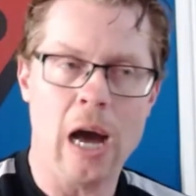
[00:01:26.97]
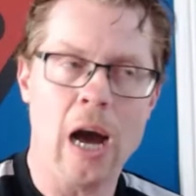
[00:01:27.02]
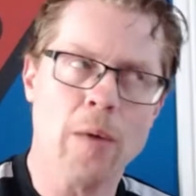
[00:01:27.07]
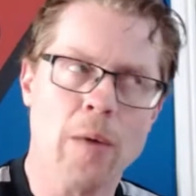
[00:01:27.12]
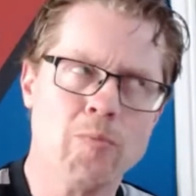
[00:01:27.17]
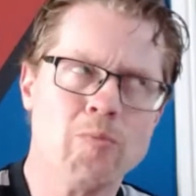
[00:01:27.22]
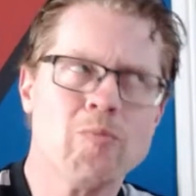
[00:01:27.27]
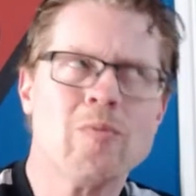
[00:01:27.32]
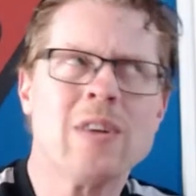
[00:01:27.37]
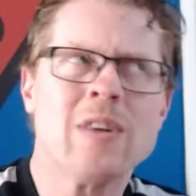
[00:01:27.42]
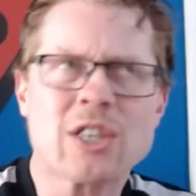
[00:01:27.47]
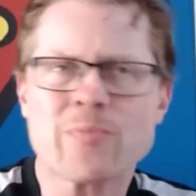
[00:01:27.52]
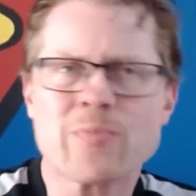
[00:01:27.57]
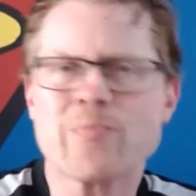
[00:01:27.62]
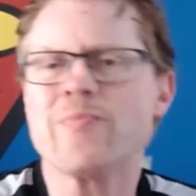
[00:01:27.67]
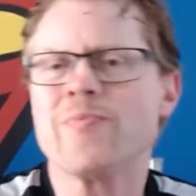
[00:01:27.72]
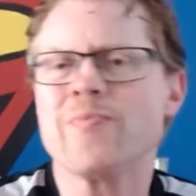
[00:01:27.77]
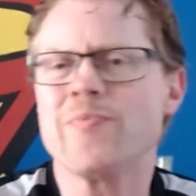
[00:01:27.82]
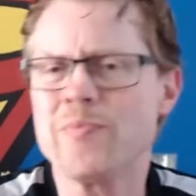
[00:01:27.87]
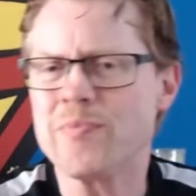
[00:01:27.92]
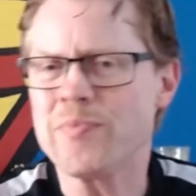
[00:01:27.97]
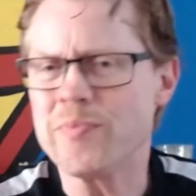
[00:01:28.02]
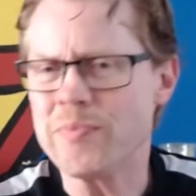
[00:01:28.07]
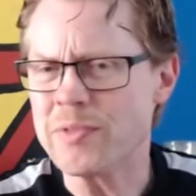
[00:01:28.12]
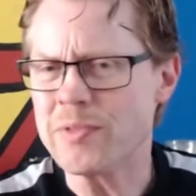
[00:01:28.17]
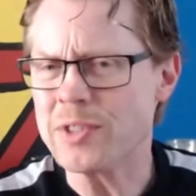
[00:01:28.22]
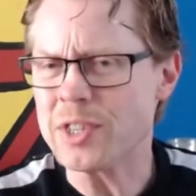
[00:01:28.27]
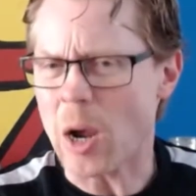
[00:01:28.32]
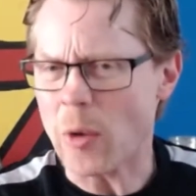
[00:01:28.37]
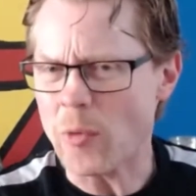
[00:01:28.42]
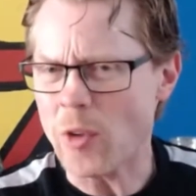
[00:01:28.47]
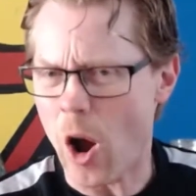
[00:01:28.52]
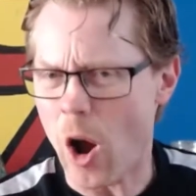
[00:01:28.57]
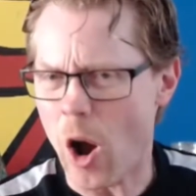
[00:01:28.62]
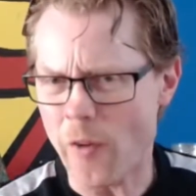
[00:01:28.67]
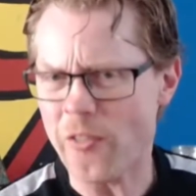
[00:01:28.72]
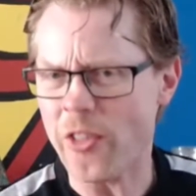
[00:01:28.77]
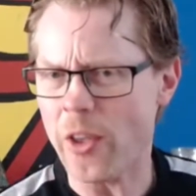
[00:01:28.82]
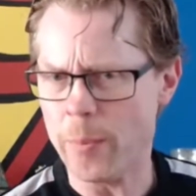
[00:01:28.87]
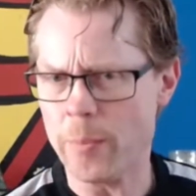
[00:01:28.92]
which don't
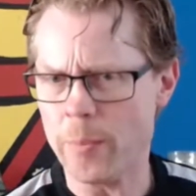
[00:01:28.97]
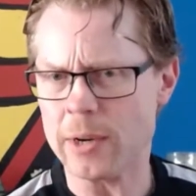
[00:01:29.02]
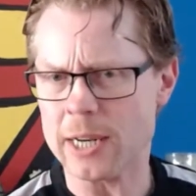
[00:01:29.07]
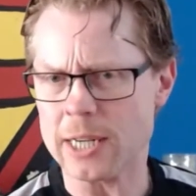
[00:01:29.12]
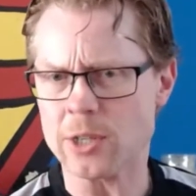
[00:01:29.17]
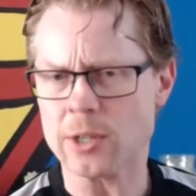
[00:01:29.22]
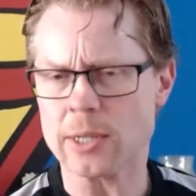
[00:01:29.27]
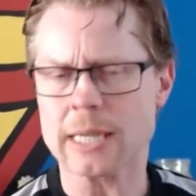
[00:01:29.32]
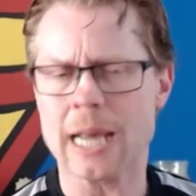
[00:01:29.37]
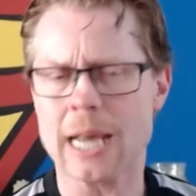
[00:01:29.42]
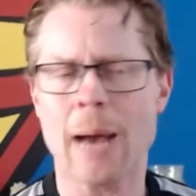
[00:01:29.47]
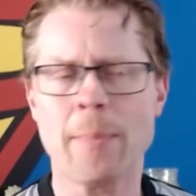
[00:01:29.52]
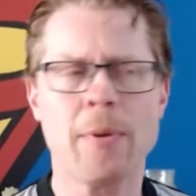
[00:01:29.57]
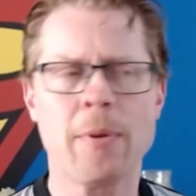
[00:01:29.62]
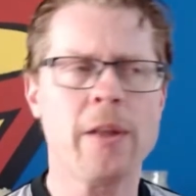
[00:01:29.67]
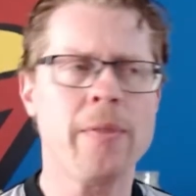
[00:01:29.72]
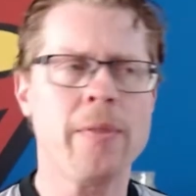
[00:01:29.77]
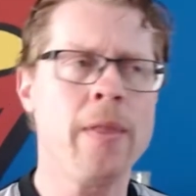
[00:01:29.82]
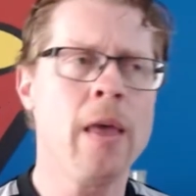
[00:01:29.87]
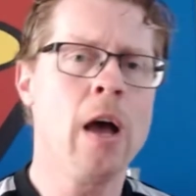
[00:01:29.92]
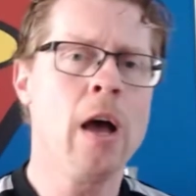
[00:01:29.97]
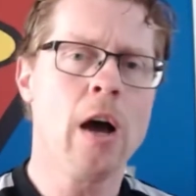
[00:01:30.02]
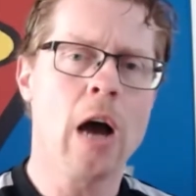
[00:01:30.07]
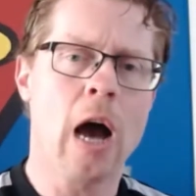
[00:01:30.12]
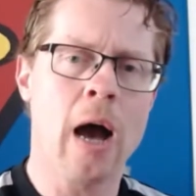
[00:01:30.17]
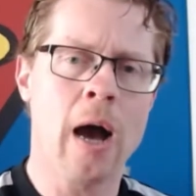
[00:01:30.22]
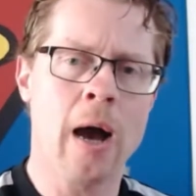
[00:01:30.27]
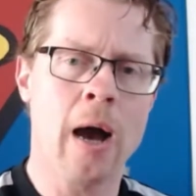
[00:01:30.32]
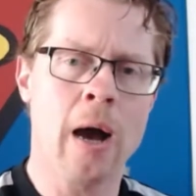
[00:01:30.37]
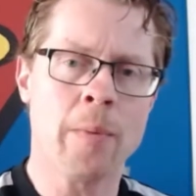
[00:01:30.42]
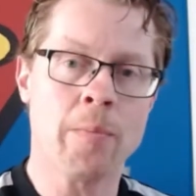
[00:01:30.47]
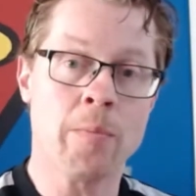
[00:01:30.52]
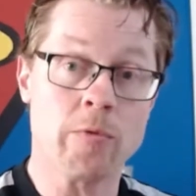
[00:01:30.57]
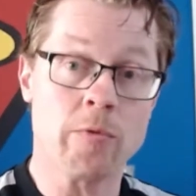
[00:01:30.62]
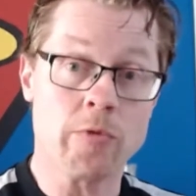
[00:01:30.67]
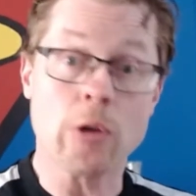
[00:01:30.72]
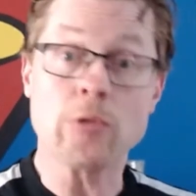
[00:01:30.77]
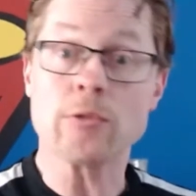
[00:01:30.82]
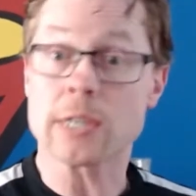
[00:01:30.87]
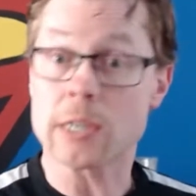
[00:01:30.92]
often, but it does happen,
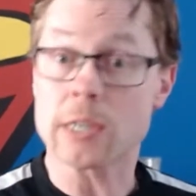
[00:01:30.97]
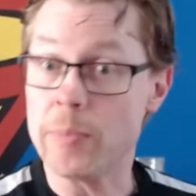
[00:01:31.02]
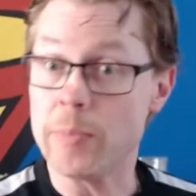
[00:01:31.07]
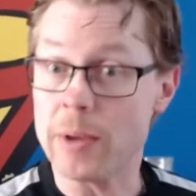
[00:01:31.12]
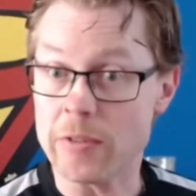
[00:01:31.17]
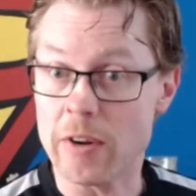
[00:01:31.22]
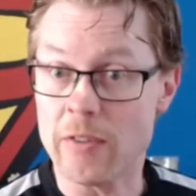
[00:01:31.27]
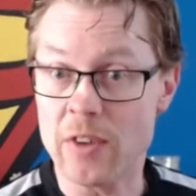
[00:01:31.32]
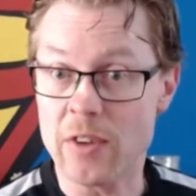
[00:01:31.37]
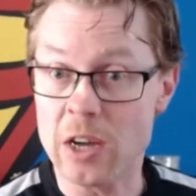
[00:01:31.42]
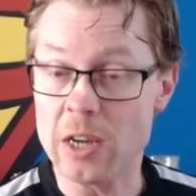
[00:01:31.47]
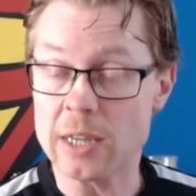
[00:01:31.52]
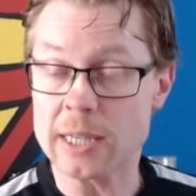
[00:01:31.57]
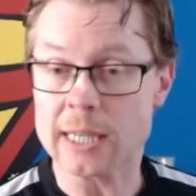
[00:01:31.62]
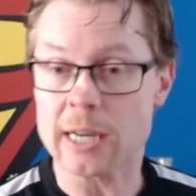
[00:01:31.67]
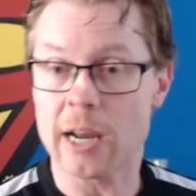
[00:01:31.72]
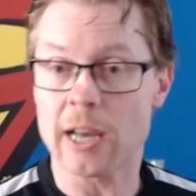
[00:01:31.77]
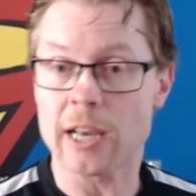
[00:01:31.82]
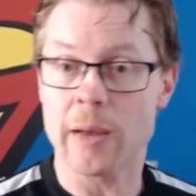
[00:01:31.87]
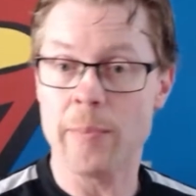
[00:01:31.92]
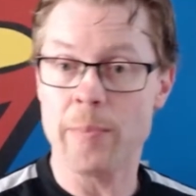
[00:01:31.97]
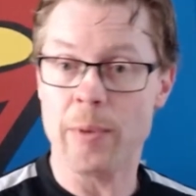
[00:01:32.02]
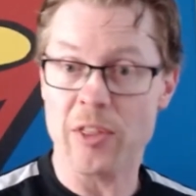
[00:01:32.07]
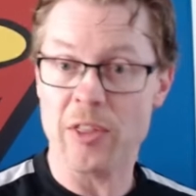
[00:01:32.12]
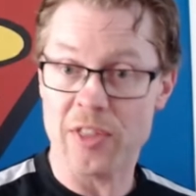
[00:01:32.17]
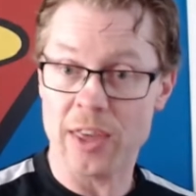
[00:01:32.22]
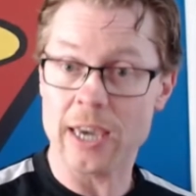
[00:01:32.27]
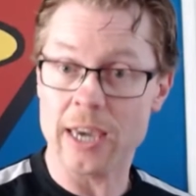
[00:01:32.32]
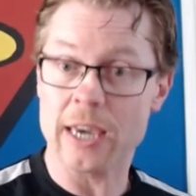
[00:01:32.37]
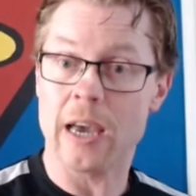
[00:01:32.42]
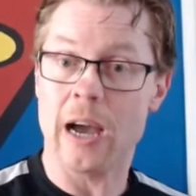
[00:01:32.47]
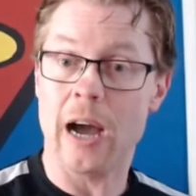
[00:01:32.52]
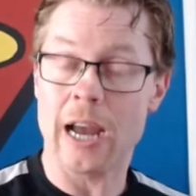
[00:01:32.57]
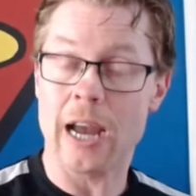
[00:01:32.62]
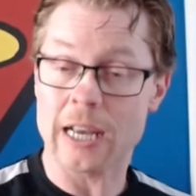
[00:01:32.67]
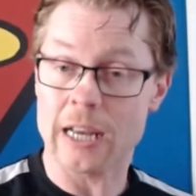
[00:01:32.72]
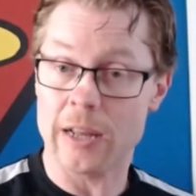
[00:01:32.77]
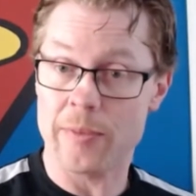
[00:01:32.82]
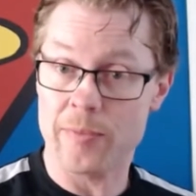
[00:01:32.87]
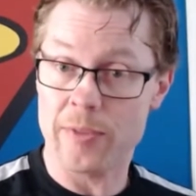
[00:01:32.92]
roles can be reversed. I
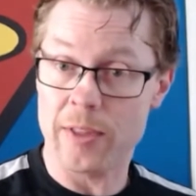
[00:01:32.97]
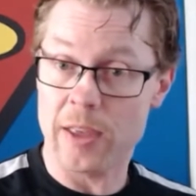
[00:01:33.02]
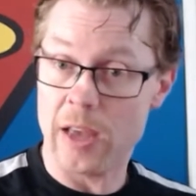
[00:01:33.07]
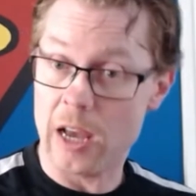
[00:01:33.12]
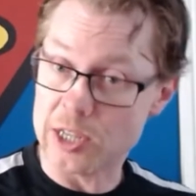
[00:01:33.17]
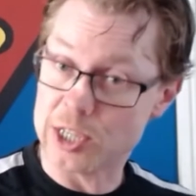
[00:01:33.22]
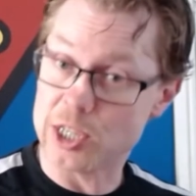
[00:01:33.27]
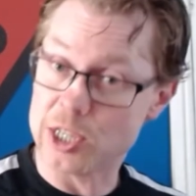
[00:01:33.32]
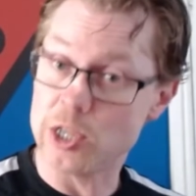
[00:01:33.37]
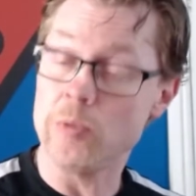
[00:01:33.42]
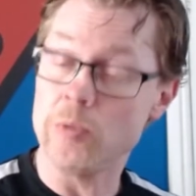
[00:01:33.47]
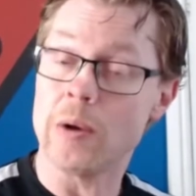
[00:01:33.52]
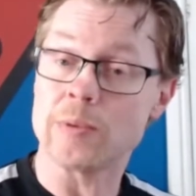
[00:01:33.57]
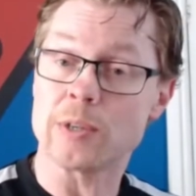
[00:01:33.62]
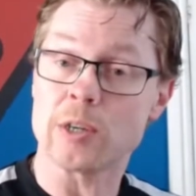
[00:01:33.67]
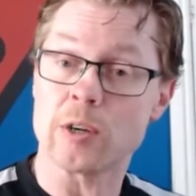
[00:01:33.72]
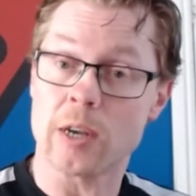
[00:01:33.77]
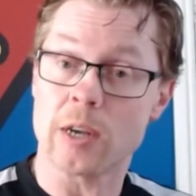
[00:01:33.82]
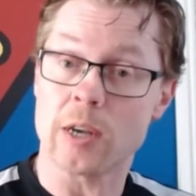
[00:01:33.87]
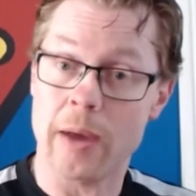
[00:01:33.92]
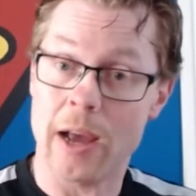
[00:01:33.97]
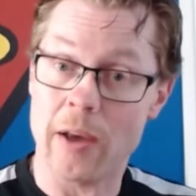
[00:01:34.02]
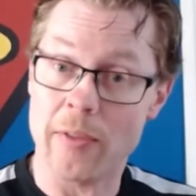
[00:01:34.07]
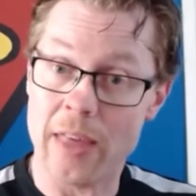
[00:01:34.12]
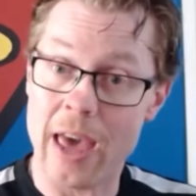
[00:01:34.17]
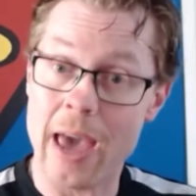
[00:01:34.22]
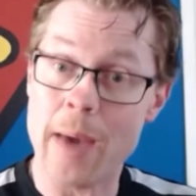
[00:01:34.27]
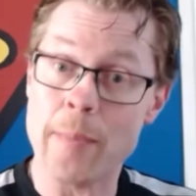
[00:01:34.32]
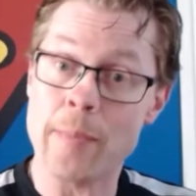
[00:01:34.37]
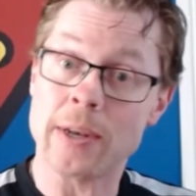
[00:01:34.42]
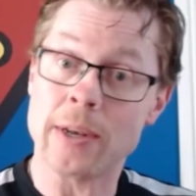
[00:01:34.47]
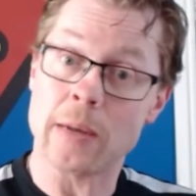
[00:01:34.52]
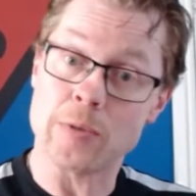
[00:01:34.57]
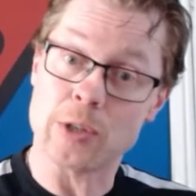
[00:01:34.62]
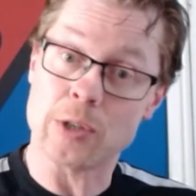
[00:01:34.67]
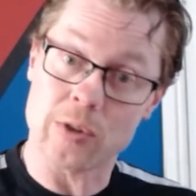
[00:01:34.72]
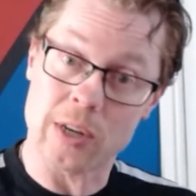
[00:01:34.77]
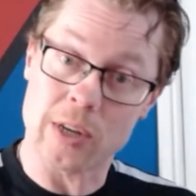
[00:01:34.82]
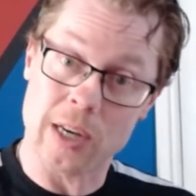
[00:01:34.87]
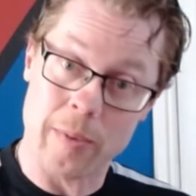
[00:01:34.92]
can assume I'm talking about them and I'm
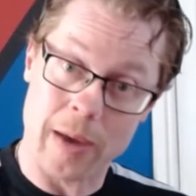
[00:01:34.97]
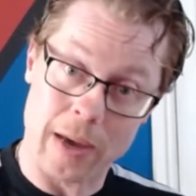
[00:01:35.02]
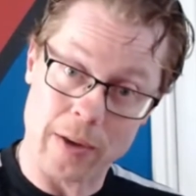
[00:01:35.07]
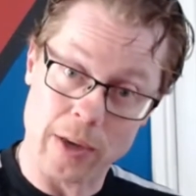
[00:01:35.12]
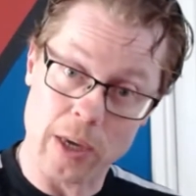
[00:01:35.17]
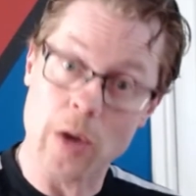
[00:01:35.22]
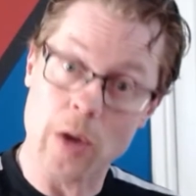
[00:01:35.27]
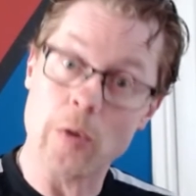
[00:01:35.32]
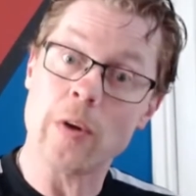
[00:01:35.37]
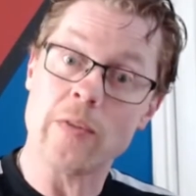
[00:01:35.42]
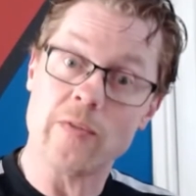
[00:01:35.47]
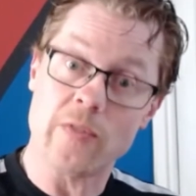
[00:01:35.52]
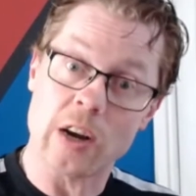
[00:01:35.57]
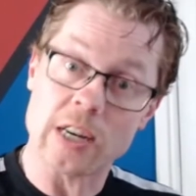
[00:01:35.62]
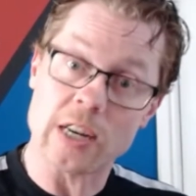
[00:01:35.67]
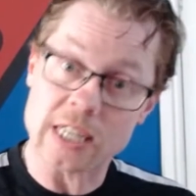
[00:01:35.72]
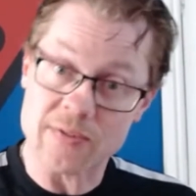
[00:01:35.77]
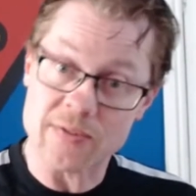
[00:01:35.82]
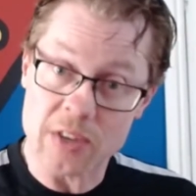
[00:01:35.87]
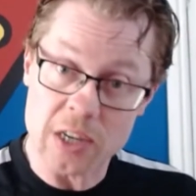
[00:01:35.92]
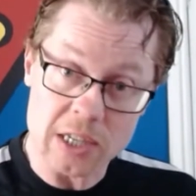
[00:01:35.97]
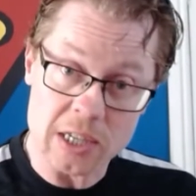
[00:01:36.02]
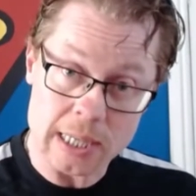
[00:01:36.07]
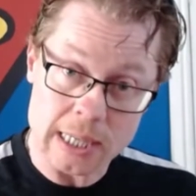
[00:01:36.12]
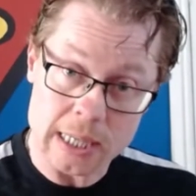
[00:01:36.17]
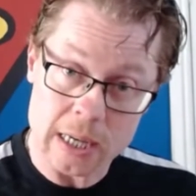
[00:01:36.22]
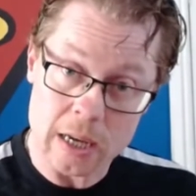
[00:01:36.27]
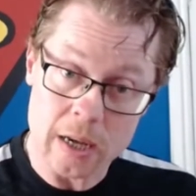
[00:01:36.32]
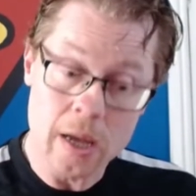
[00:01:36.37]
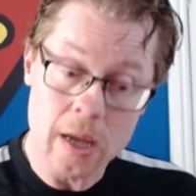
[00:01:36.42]
talking about you, and vice versa,